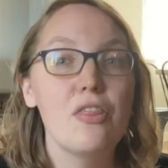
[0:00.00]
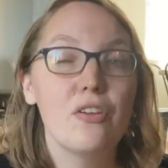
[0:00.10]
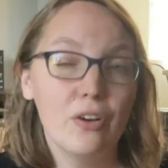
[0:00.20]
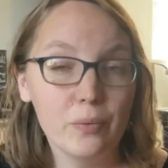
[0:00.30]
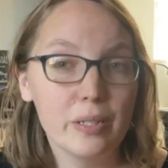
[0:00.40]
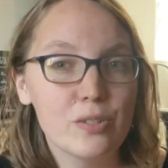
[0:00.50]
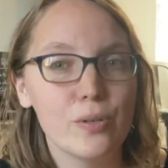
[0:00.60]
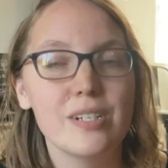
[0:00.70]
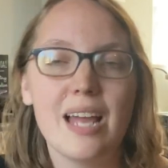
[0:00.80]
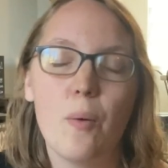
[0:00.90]
The third
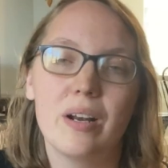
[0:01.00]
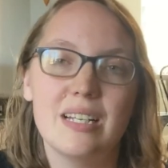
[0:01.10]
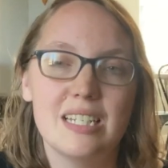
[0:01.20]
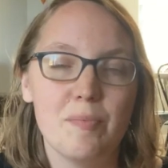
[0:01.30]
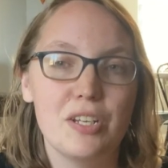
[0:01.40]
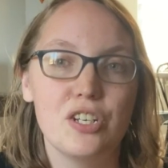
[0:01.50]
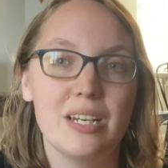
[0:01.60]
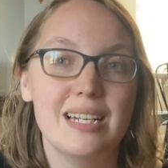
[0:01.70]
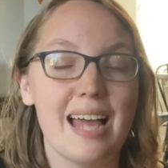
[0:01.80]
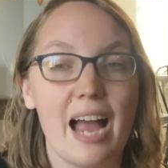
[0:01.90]
resource I wanted to
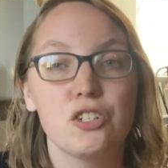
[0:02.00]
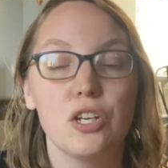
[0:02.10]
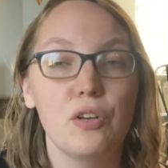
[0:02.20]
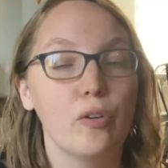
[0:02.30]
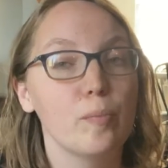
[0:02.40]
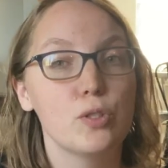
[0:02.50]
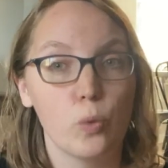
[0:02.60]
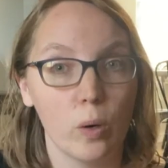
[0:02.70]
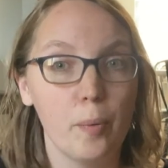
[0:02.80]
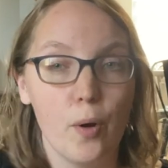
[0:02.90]
mention is actually from
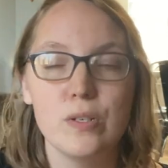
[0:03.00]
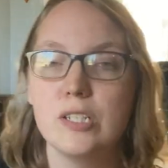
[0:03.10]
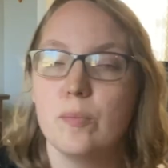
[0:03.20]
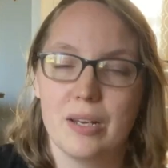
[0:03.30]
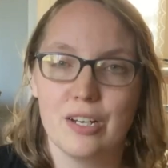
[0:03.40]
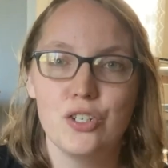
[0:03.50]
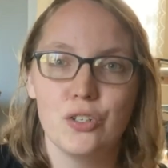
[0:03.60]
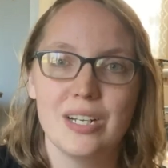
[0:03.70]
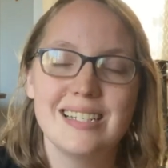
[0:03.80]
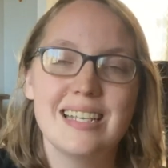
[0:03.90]
Doorpost
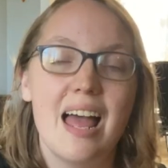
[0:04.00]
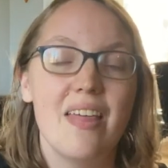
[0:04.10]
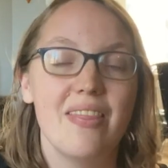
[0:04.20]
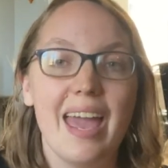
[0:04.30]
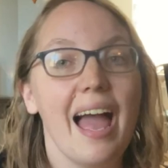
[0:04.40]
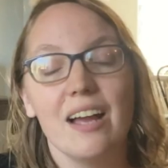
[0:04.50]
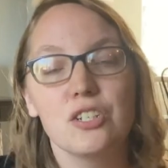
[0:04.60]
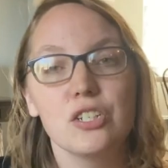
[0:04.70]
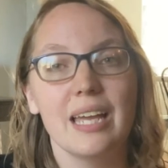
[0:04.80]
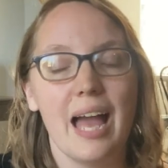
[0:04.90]
Ministries. They
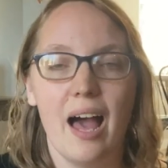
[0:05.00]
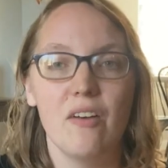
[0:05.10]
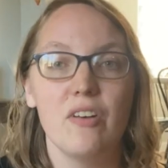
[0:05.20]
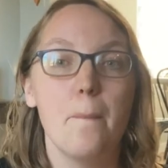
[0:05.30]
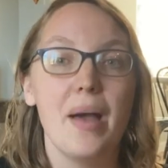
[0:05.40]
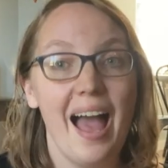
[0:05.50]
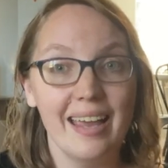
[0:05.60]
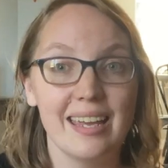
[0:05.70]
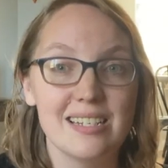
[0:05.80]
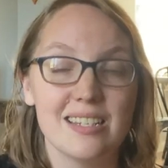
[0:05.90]
actually have a
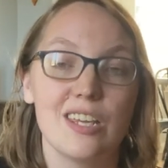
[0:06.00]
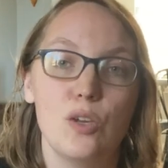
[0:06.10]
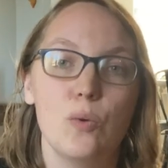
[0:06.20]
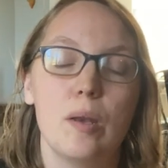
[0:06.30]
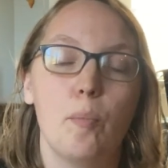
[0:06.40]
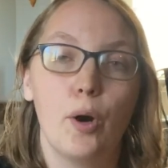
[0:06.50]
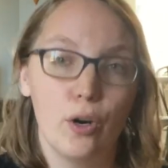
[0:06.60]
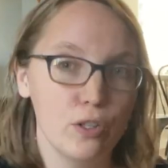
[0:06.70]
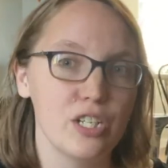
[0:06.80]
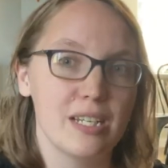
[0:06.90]
packet that you can
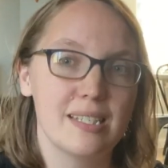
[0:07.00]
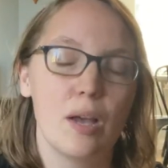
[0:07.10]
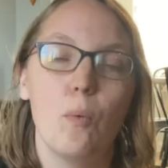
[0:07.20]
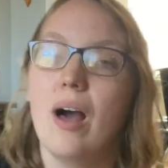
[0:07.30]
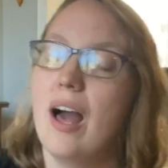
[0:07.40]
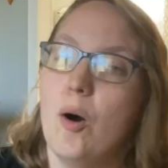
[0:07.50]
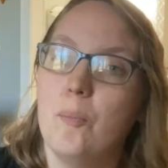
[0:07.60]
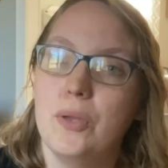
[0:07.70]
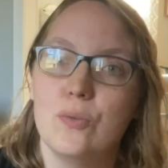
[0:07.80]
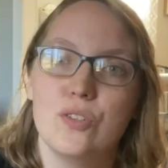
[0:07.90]
purchase that will
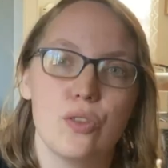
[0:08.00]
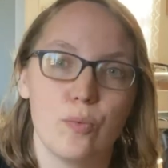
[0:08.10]
help you to